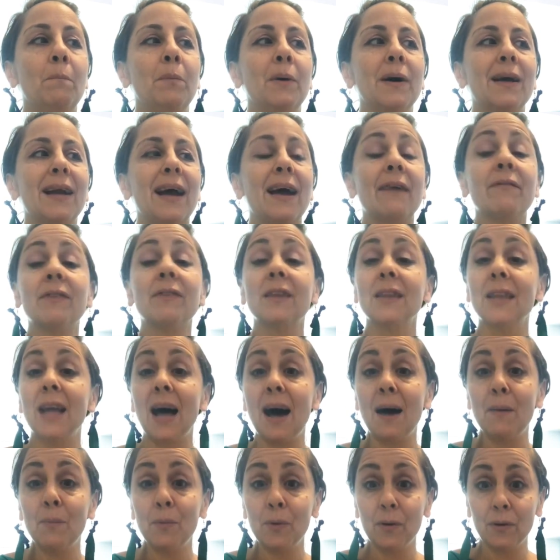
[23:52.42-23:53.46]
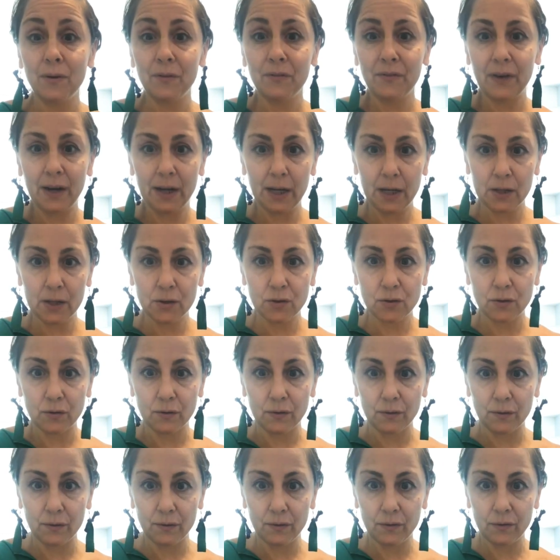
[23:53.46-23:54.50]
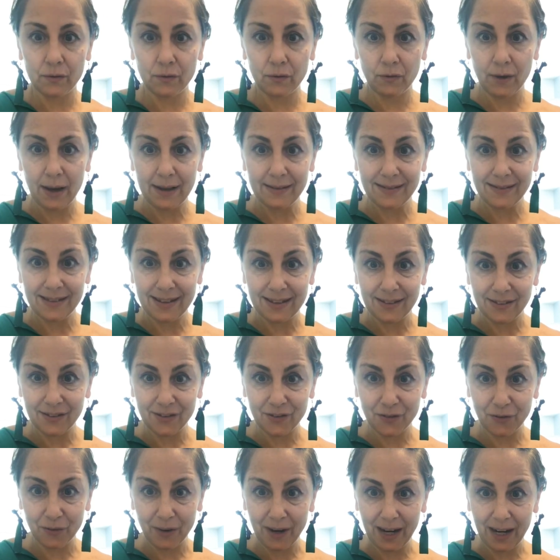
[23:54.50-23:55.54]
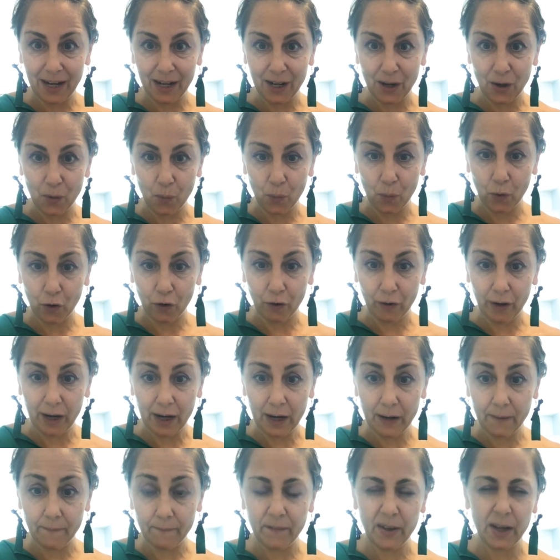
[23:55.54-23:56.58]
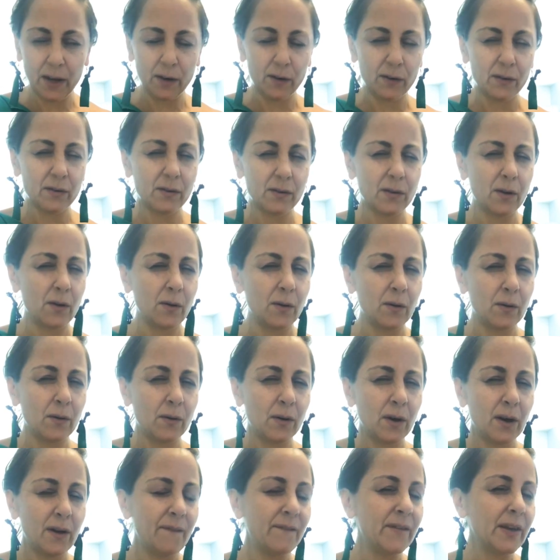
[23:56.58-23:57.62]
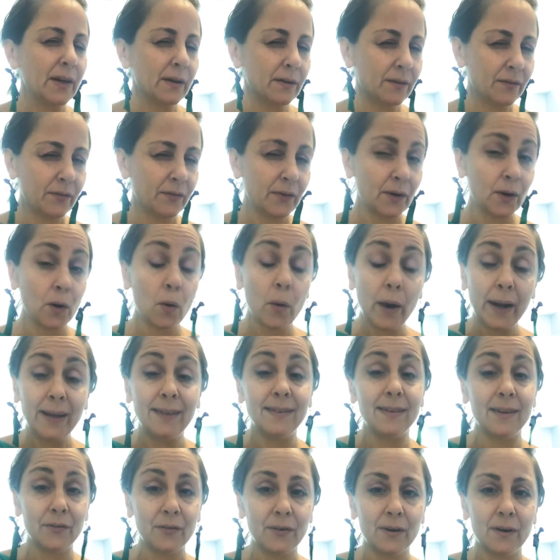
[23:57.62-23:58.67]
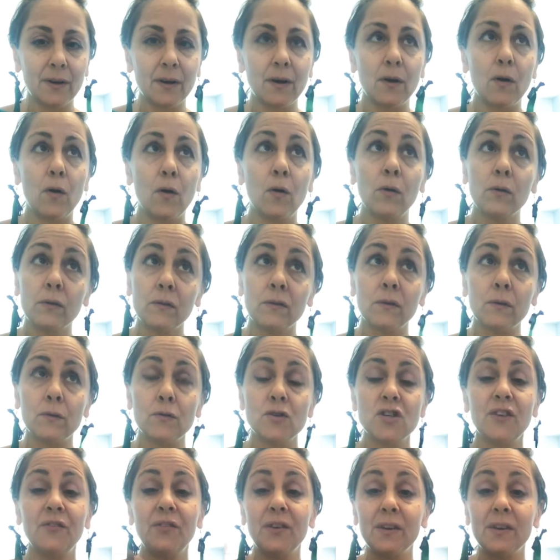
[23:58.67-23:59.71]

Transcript: but I have a lot more financial stress and strain and worry and fear, so it feels a bit quite different. Also, she